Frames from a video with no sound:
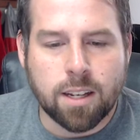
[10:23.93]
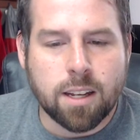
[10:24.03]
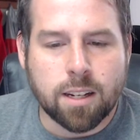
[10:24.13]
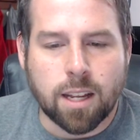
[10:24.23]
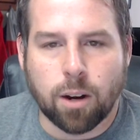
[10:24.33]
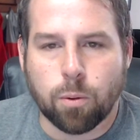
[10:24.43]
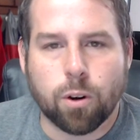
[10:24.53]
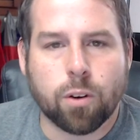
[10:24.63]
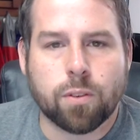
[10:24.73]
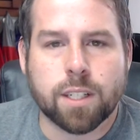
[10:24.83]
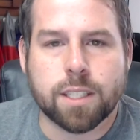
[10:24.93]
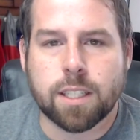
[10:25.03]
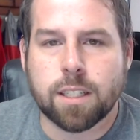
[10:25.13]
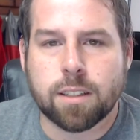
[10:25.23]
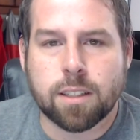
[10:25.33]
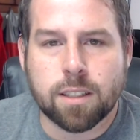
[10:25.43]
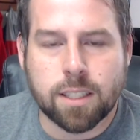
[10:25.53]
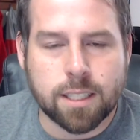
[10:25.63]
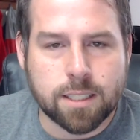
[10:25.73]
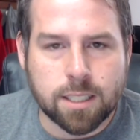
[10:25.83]
Now, we're over a year
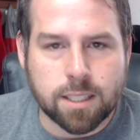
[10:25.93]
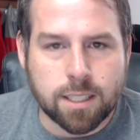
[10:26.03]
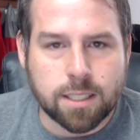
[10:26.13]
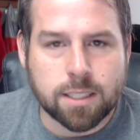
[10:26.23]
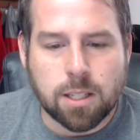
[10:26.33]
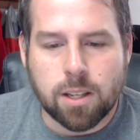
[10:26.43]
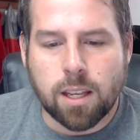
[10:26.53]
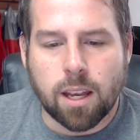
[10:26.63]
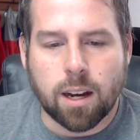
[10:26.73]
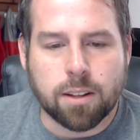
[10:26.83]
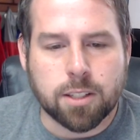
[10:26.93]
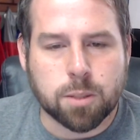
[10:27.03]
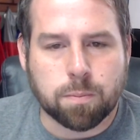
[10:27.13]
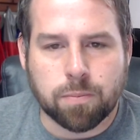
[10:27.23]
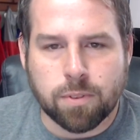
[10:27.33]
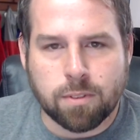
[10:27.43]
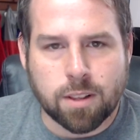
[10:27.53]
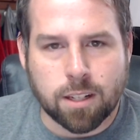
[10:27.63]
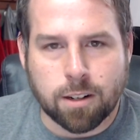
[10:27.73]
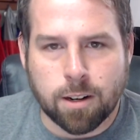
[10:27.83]
into this.
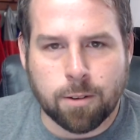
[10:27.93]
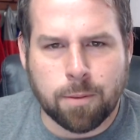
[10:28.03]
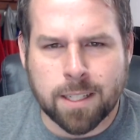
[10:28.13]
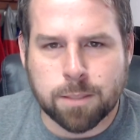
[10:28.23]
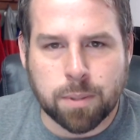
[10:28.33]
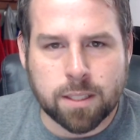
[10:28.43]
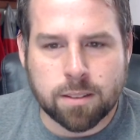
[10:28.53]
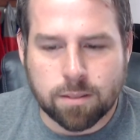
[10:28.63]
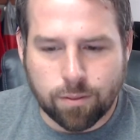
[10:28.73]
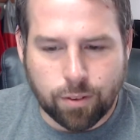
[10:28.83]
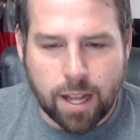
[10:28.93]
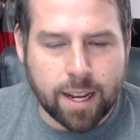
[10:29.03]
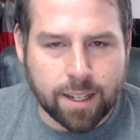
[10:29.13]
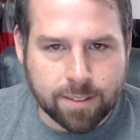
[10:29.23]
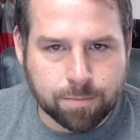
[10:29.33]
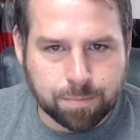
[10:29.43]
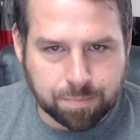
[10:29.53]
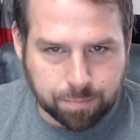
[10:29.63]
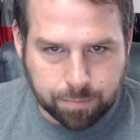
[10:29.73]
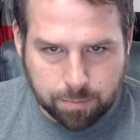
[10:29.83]
The curve has been flattened.
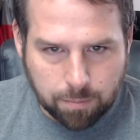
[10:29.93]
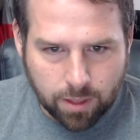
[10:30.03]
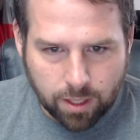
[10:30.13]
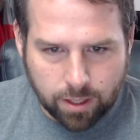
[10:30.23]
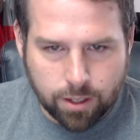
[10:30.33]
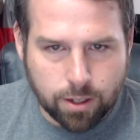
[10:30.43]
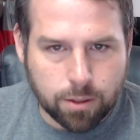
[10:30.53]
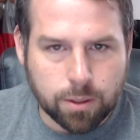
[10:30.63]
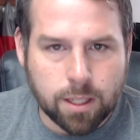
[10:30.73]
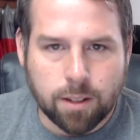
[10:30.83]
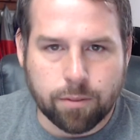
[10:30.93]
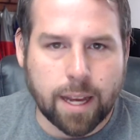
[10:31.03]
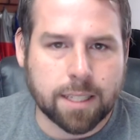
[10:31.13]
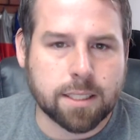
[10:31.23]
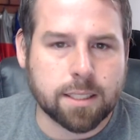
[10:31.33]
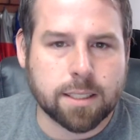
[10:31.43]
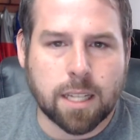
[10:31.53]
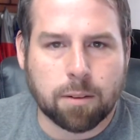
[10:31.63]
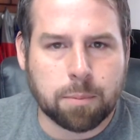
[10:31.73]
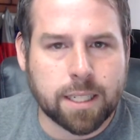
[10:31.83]
Vaccines
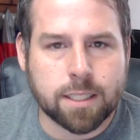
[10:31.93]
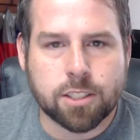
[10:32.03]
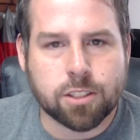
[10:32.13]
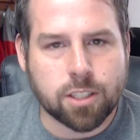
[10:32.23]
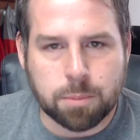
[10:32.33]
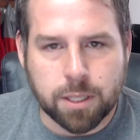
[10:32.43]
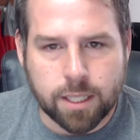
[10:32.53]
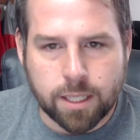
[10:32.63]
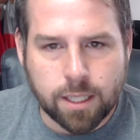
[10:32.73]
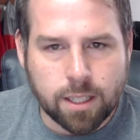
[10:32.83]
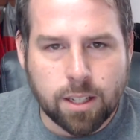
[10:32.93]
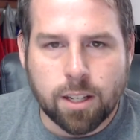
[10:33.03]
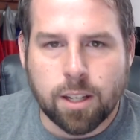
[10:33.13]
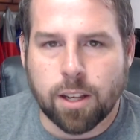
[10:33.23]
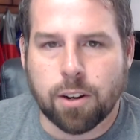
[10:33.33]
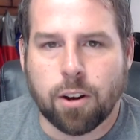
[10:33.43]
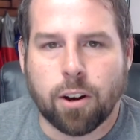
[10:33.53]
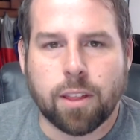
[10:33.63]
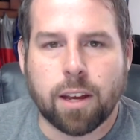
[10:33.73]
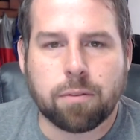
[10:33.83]
are being distributed and
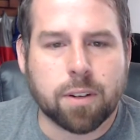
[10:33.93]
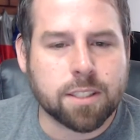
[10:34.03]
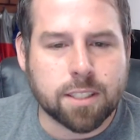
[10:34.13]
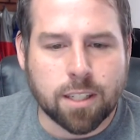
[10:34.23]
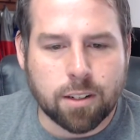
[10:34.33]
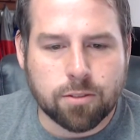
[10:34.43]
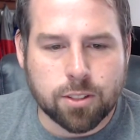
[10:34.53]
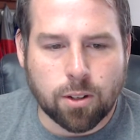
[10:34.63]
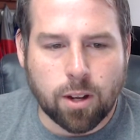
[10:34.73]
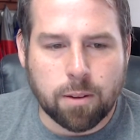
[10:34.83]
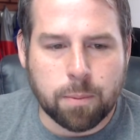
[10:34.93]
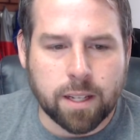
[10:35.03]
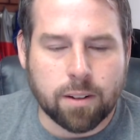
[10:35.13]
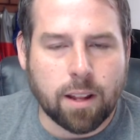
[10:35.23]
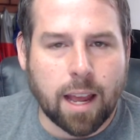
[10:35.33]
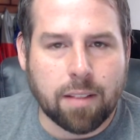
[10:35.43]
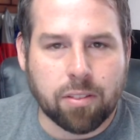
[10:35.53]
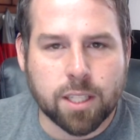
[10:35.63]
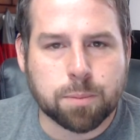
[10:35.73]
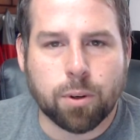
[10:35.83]
all that fun stuff. So, I mean, at
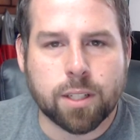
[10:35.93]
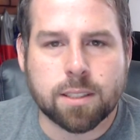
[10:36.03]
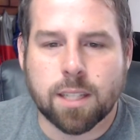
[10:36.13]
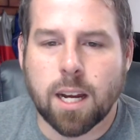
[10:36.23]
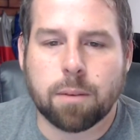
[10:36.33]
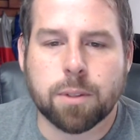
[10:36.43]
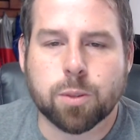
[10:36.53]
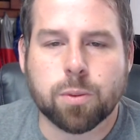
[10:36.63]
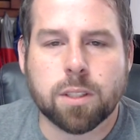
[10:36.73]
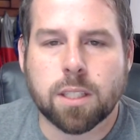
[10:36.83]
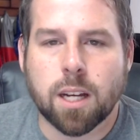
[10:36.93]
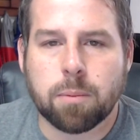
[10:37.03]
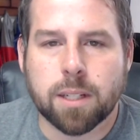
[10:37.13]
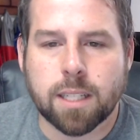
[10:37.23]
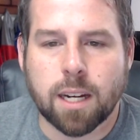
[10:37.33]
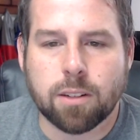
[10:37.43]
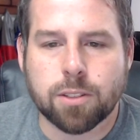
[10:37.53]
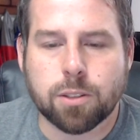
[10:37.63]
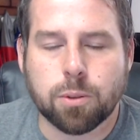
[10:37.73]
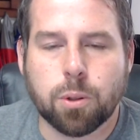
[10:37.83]
this point in time, it's really coming down
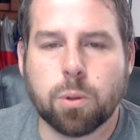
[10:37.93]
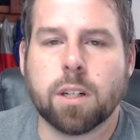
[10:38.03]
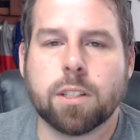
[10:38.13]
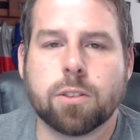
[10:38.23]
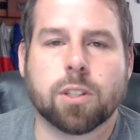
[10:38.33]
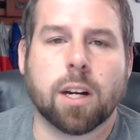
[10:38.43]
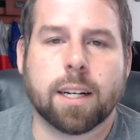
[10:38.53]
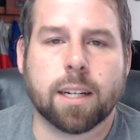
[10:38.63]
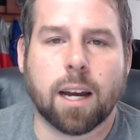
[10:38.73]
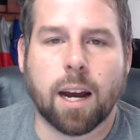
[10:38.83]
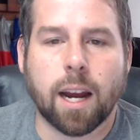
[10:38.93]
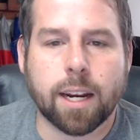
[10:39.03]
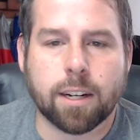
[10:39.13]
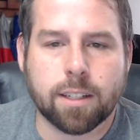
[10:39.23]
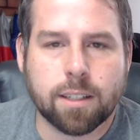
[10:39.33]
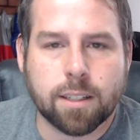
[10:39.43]
to who are you trying to hire?